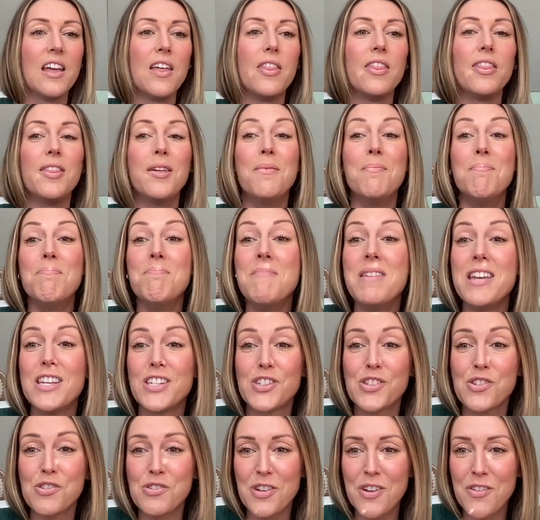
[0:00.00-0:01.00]
The
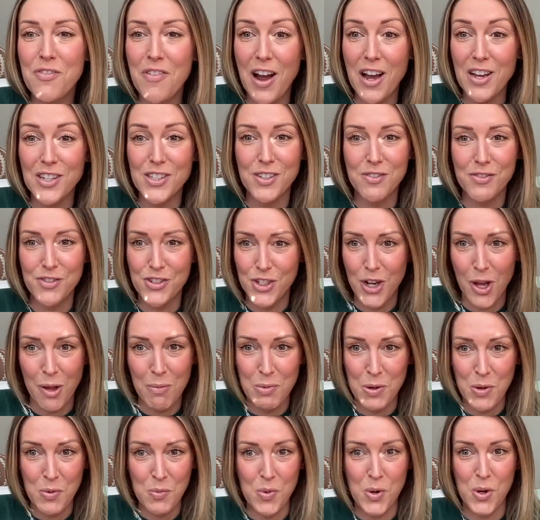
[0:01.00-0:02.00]
Mystery Files of
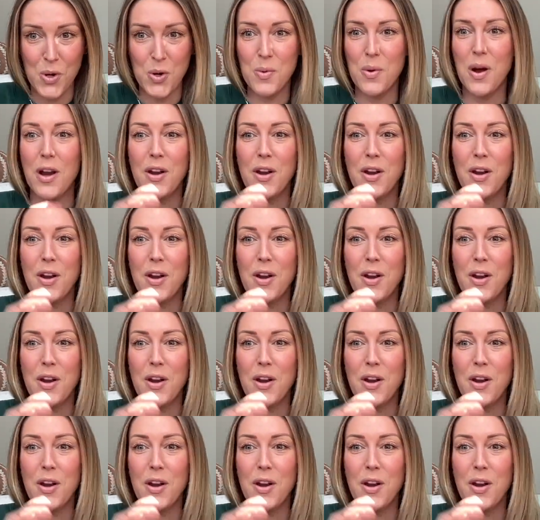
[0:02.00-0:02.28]
Shelby Woo,